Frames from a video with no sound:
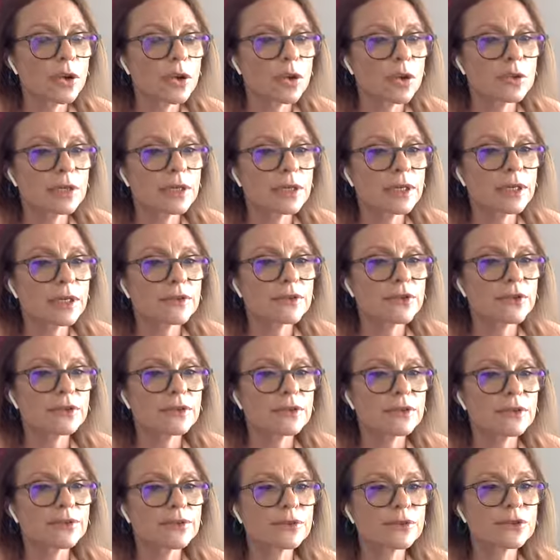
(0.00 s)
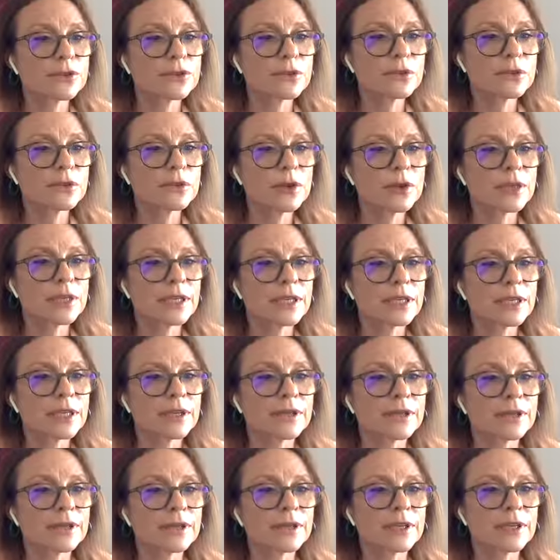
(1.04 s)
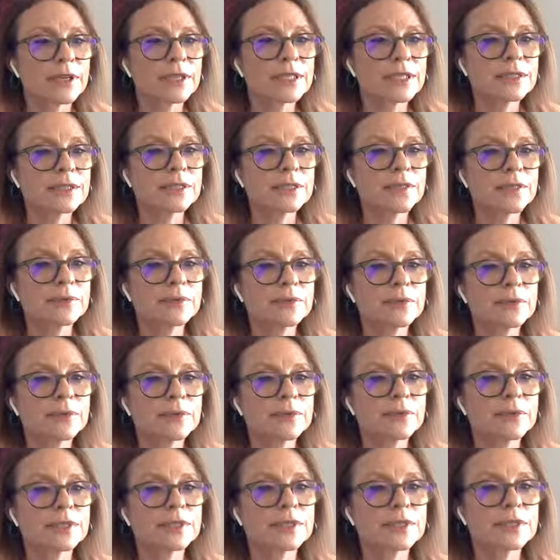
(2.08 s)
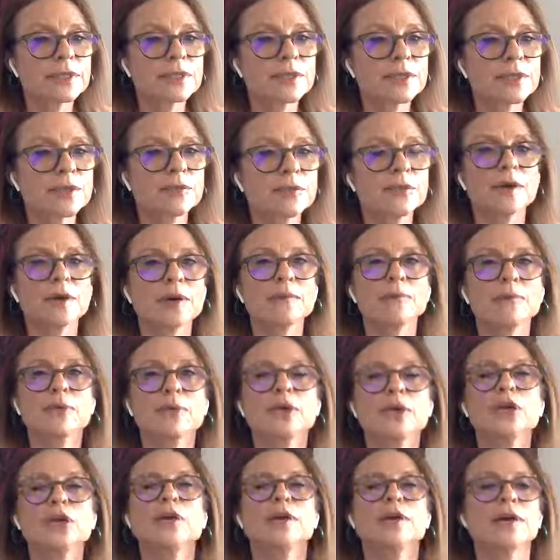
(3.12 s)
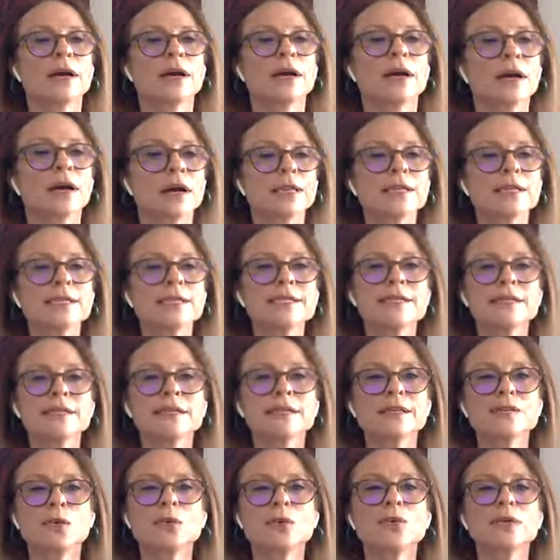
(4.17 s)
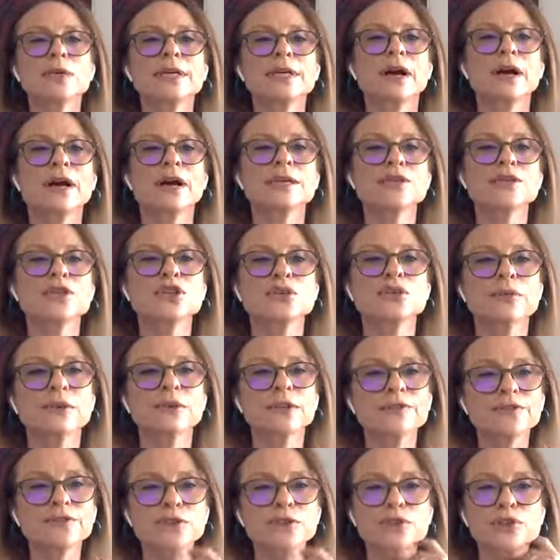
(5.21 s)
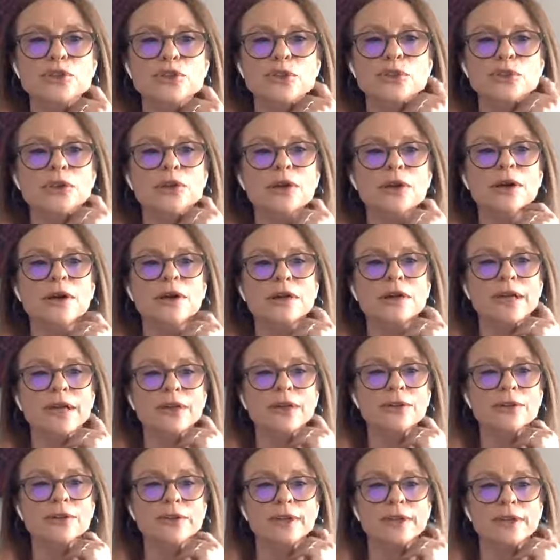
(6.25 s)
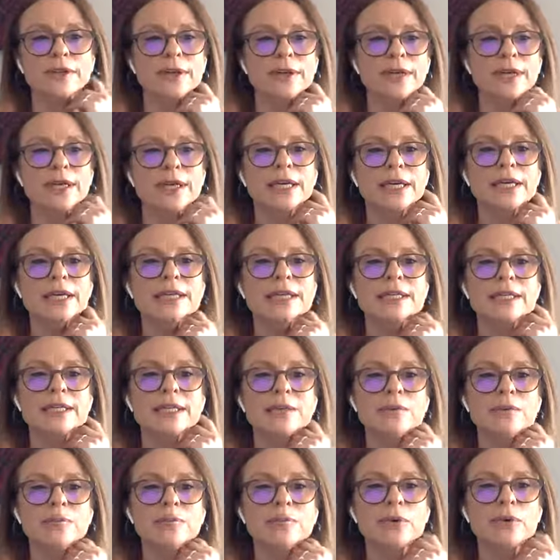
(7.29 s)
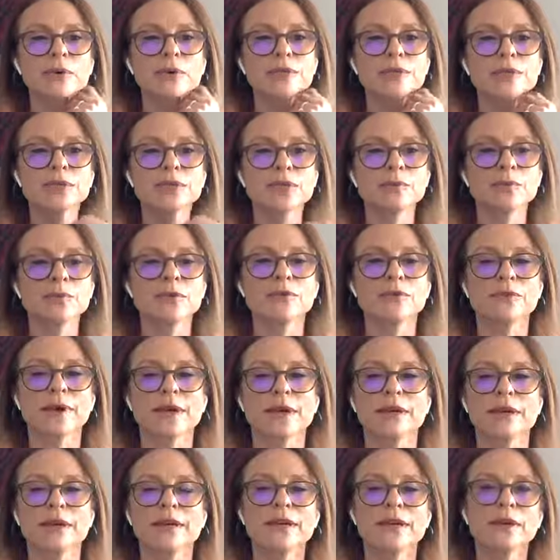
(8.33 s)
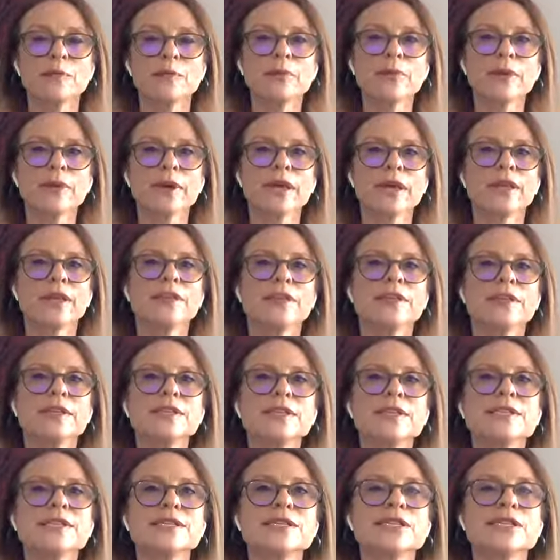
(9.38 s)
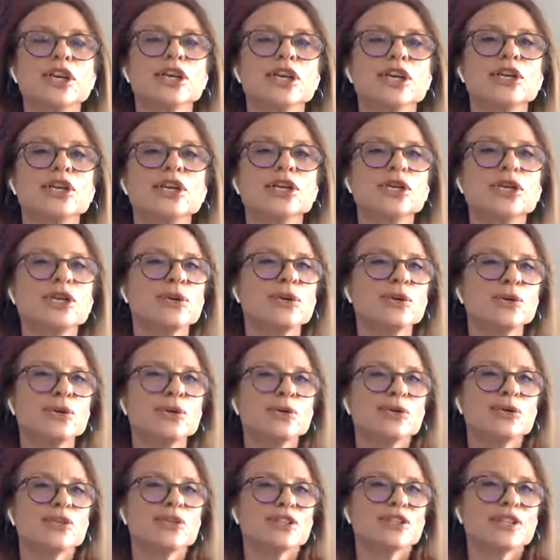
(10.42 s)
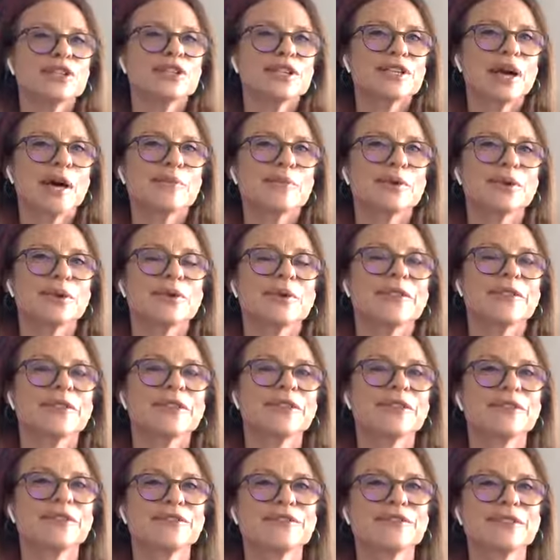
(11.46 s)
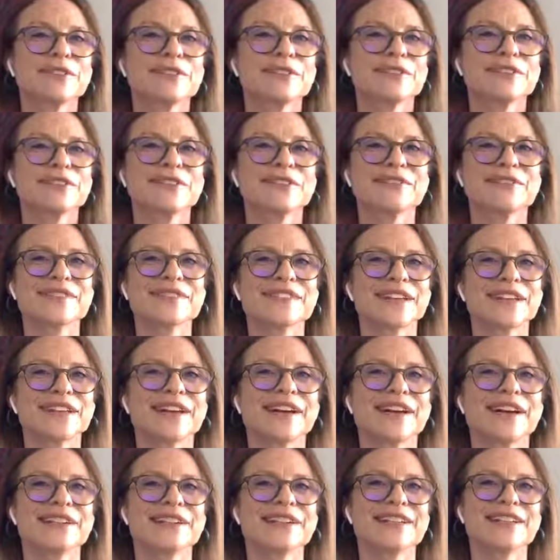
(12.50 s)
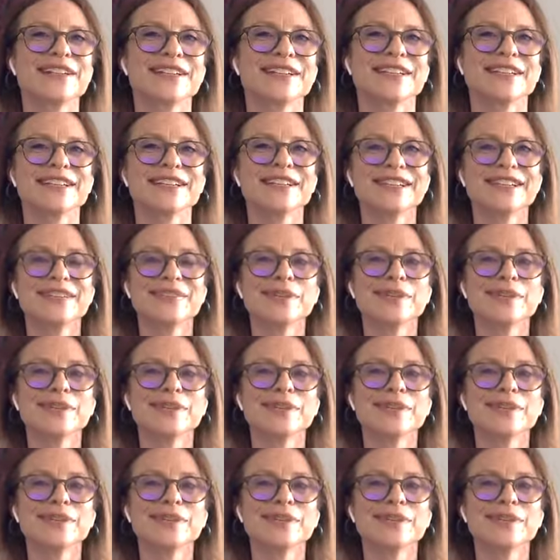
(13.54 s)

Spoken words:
Is holding on to grief for too long unhealthy? Is it important to move on? Is holding on to grief for too long unhealthy? Is it important to move on? Boy, this is a huge topic within the field of psychology.